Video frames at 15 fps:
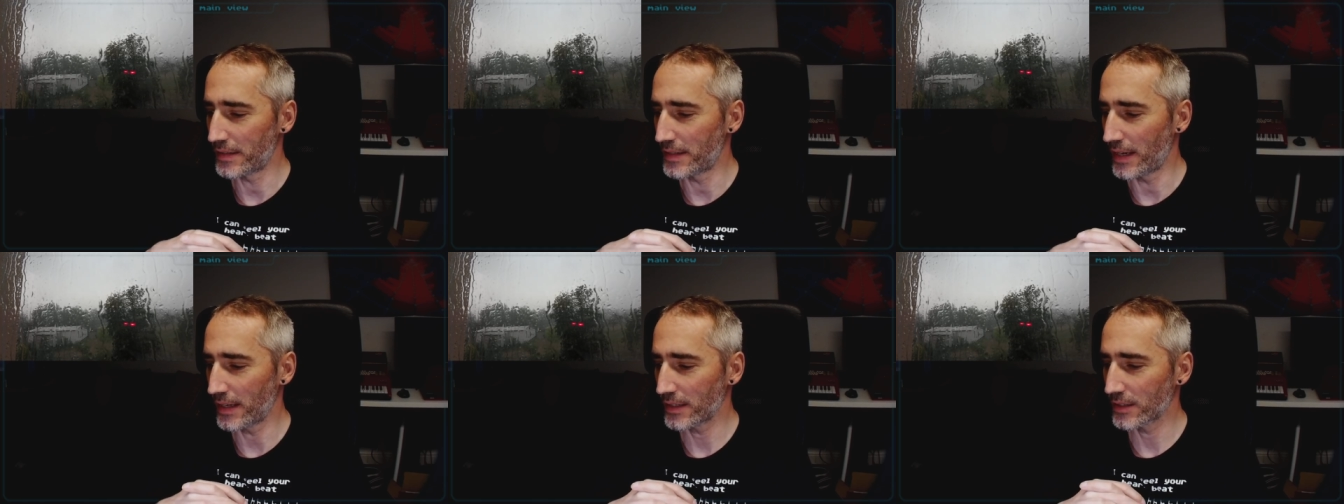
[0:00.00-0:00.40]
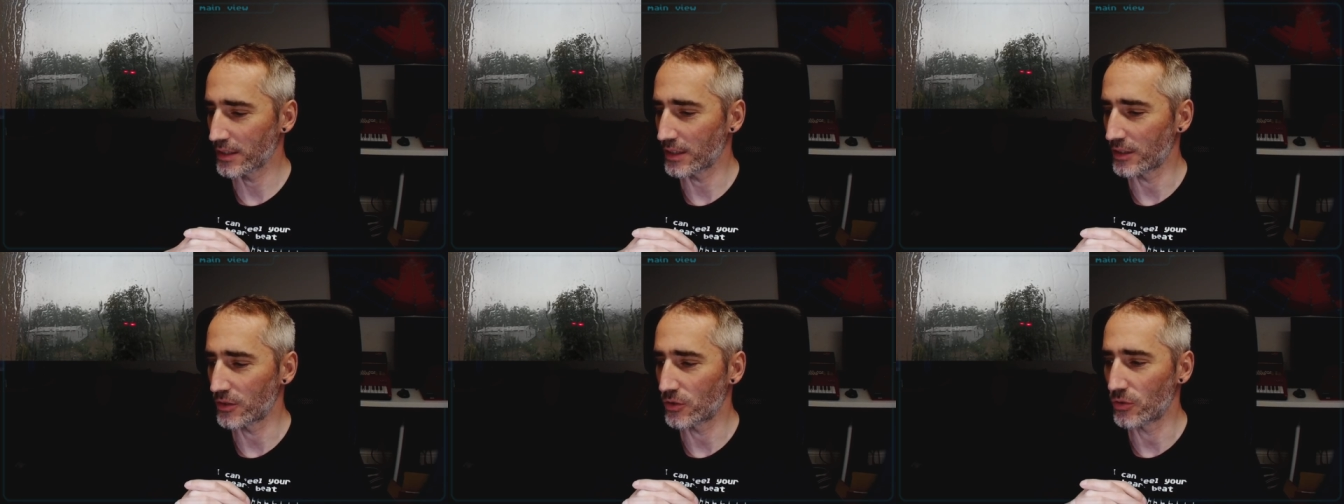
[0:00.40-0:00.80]

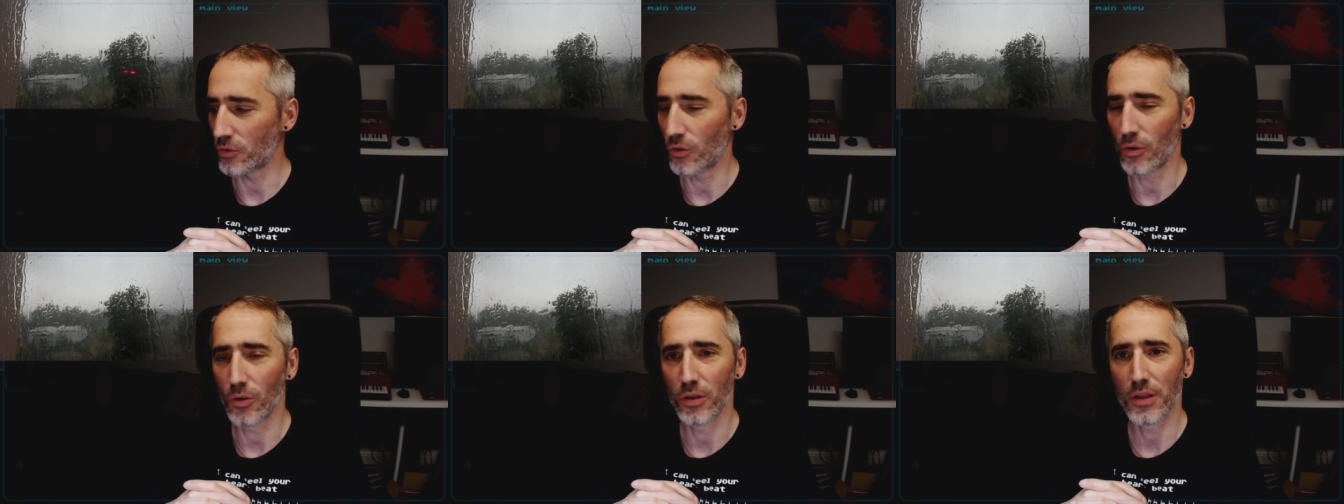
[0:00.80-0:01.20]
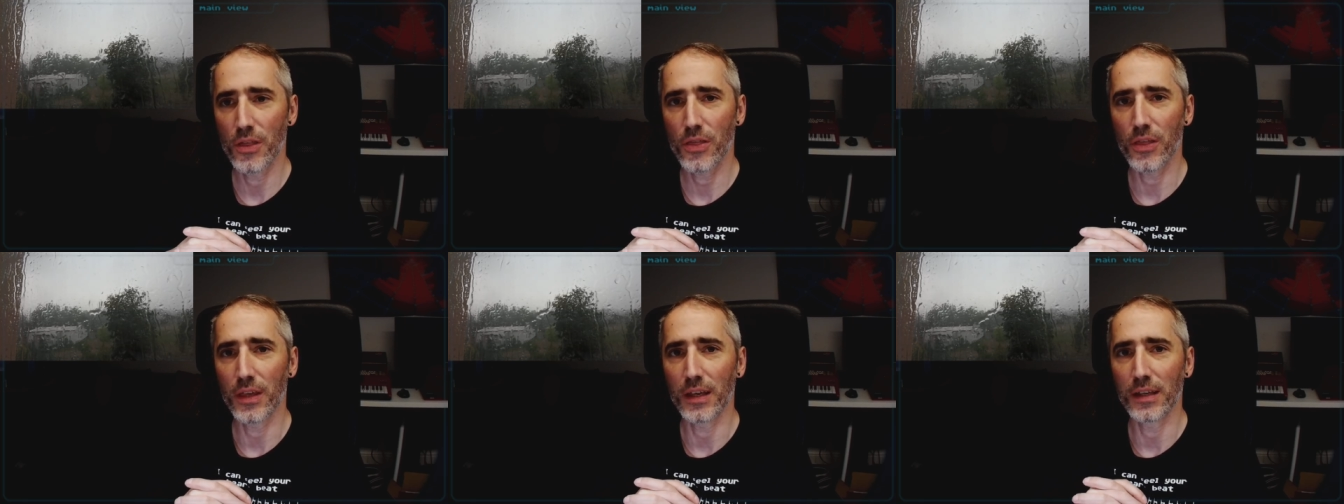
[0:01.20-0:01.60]
desk and to all the
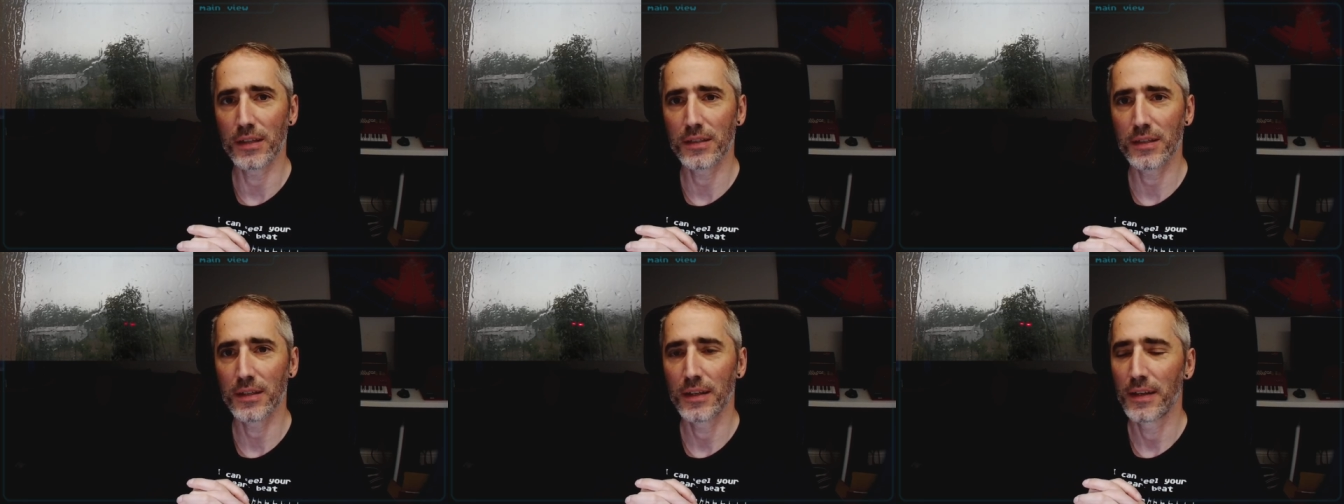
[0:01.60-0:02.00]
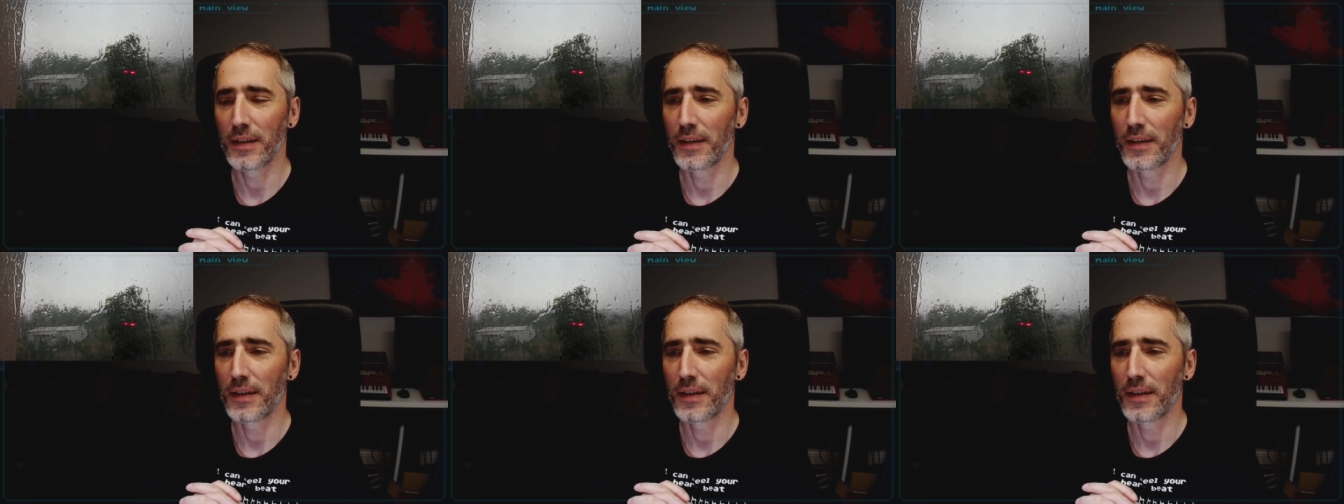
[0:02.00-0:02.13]
things